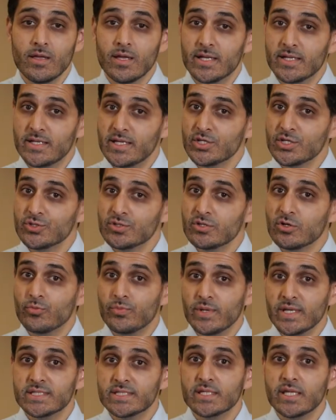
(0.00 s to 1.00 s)
In addition,
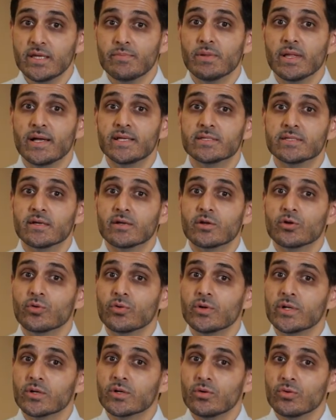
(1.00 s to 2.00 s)
obesity plays a
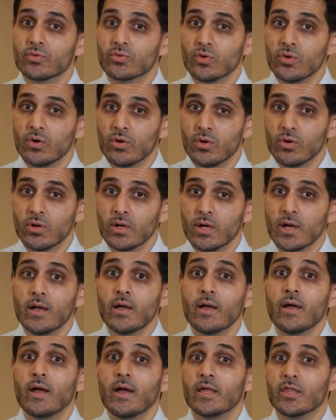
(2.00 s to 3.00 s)
critical role
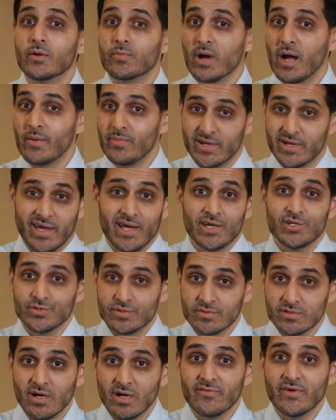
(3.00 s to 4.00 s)
in the
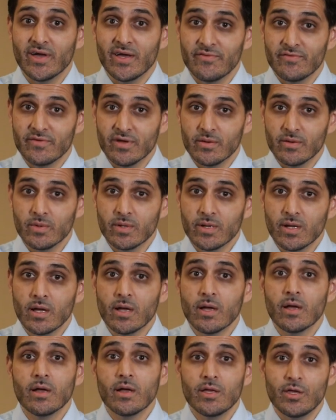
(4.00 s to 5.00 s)
propagation of AFib.
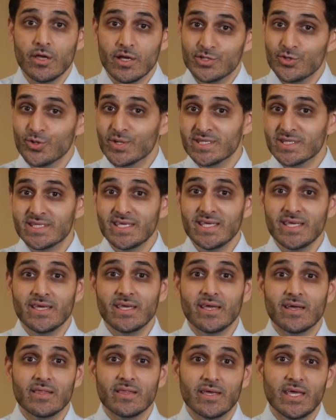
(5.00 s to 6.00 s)
As you can
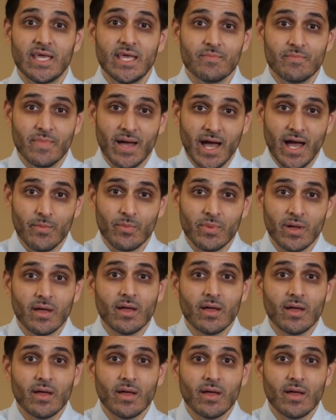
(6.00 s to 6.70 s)
see in the heat map,